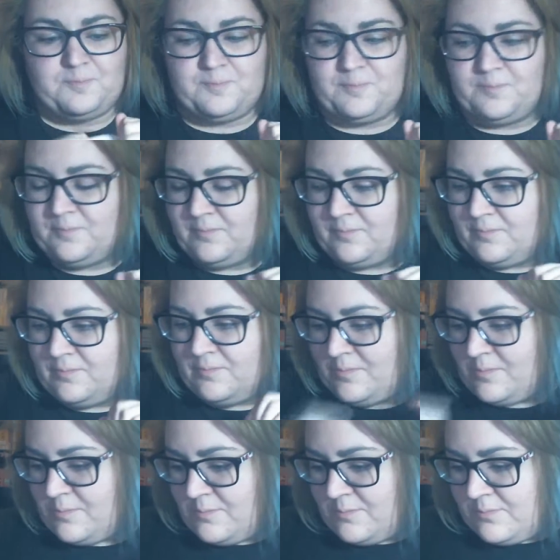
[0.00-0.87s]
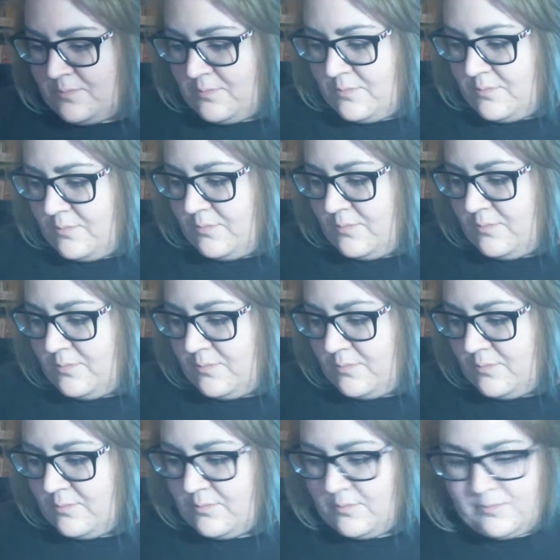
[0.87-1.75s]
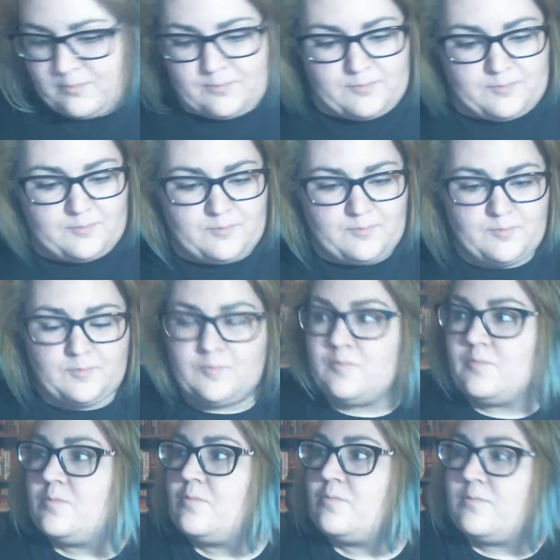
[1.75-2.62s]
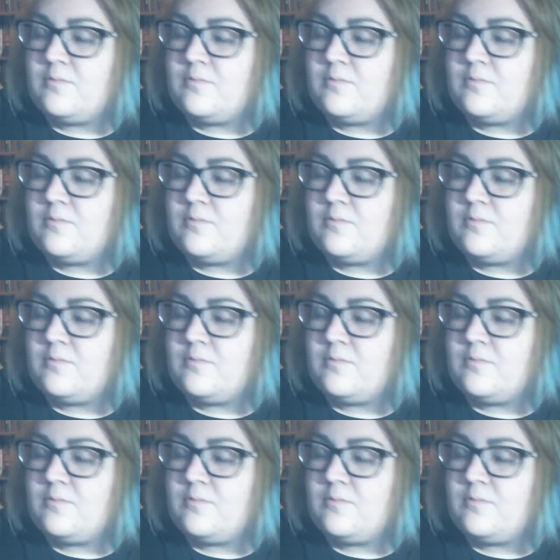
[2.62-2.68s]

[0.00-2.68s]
Nothing is said.